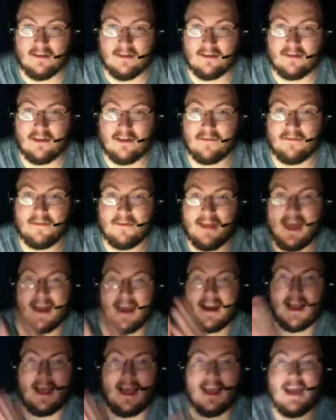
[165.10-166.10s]
So for
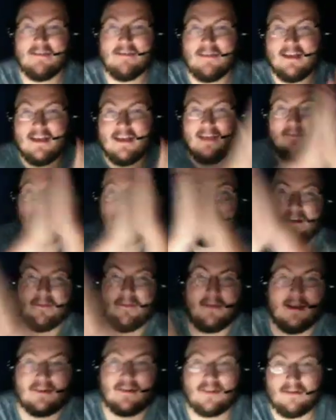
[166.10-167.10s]
that, I had to give
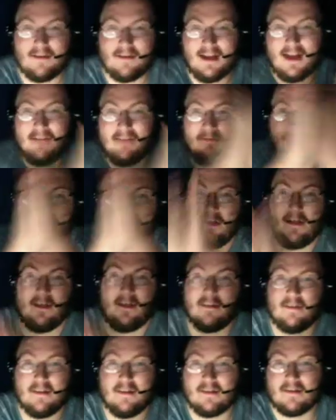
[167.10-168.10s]
OtterBox a round of
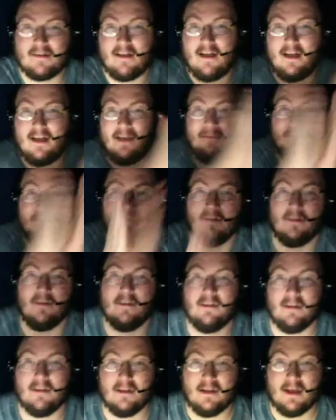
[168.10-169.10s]
applause this time,
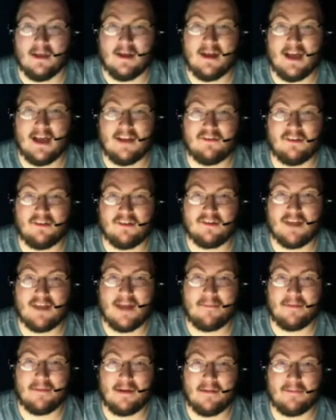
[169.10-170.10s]
and actually
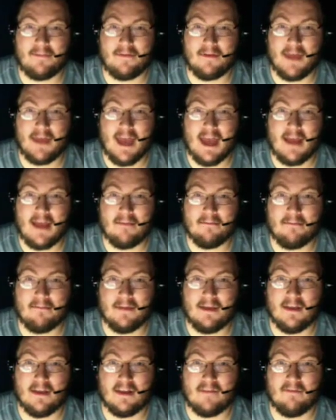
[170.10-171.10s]
stepping up their game,
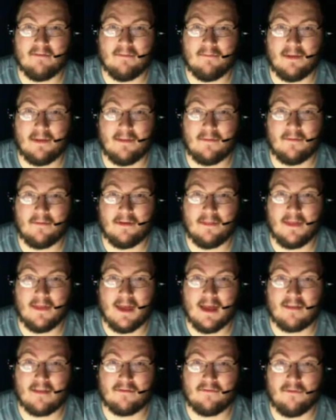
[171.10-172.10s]
because if you remember on
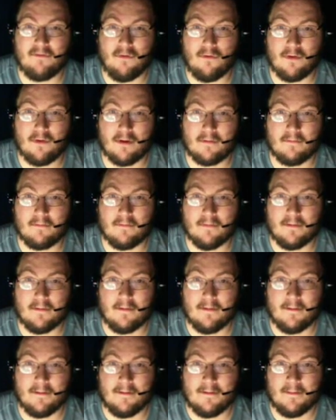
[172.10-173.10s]
the S4,
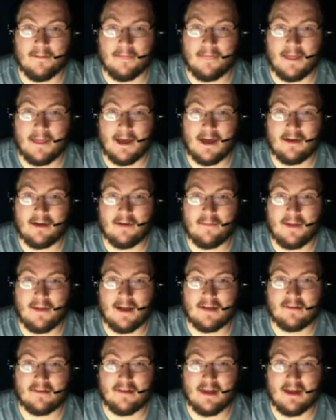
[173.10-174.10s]

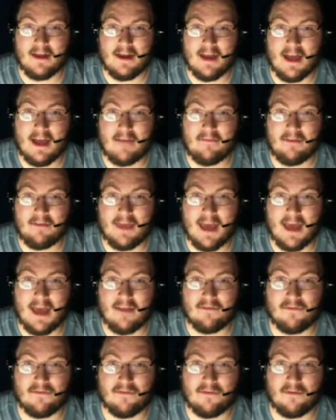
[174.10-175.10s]
OtterBox didn't have a
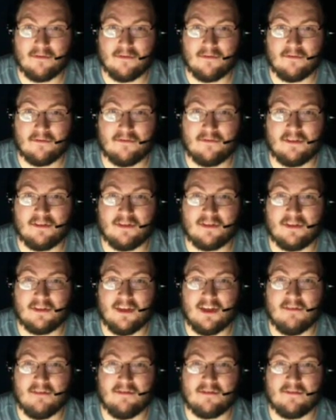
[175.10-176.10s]
case for, I
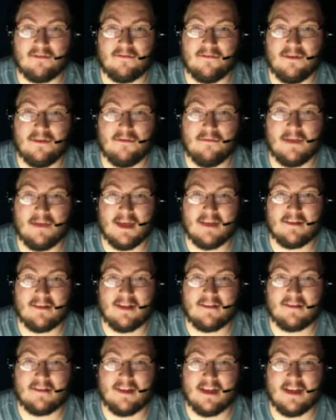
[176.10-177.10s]
think it was a few weeks,
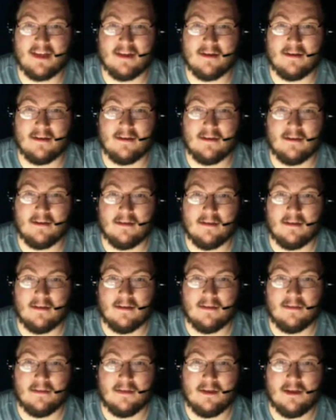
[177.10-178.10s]
I said.
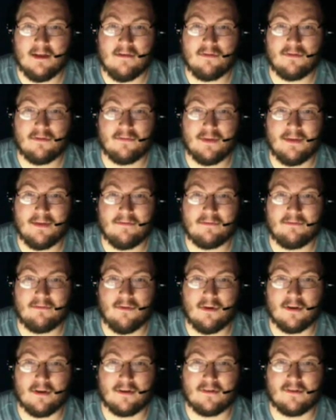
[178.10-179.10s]
The Note 3 was
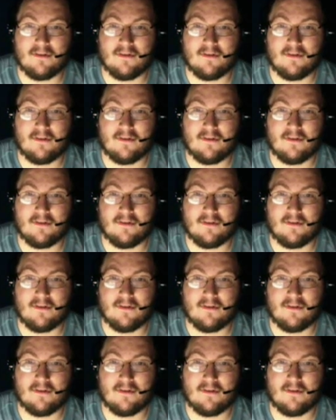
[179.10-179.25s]
worse.